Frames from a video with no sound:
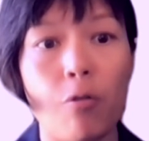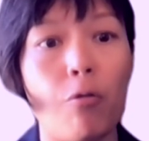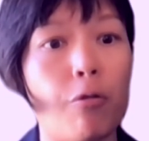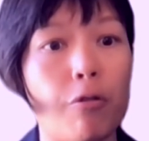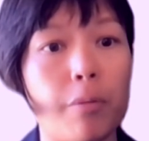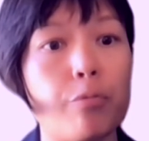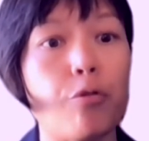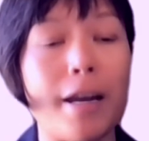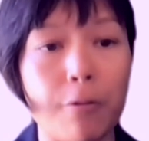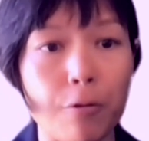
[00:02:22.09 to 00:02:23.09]
or
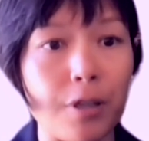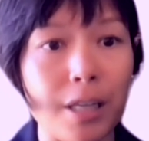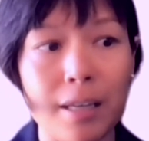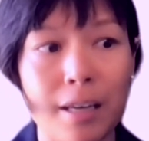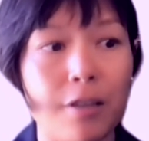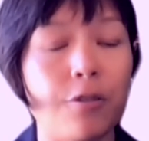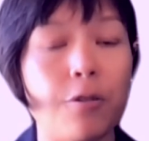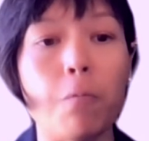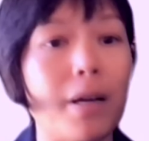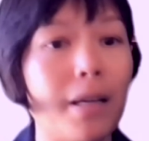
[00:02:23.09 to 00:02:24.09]
priority, you
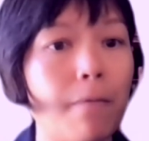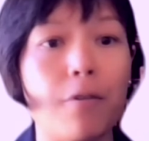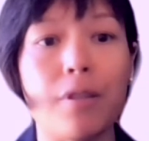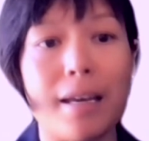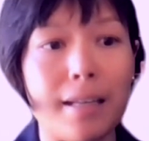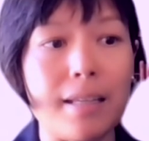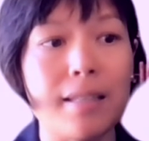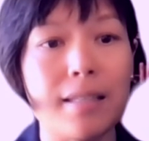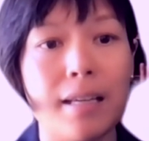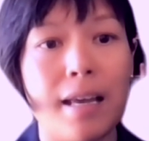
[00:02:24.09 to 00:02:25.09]
know, whatever that
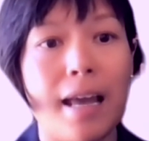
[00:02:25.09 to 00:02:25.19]
is,